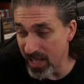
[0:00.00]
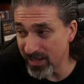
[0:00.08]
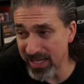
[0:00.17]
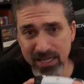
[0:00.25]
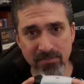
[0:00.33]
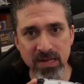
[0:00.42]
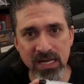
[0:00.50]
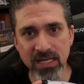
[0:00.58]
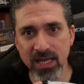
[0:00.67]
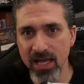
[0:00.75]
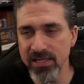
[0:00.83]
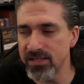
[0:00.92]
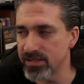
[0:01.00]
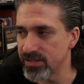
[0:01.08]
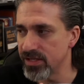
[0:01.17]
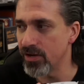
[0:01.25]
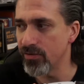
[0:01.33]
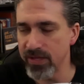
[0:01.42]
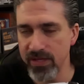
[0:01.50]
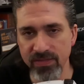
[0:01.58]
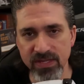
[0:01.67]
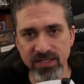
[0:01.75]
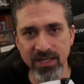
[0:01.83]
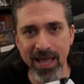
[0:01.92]
Like in many cases, you know,
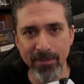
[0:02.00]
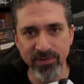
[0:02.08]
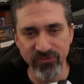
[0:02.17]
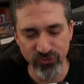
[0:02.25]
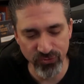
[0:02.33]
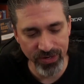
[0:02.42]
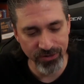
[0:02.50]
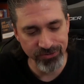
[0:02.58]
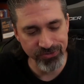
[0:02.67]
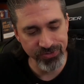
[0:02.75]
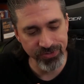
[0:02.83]
these adaptive triggers,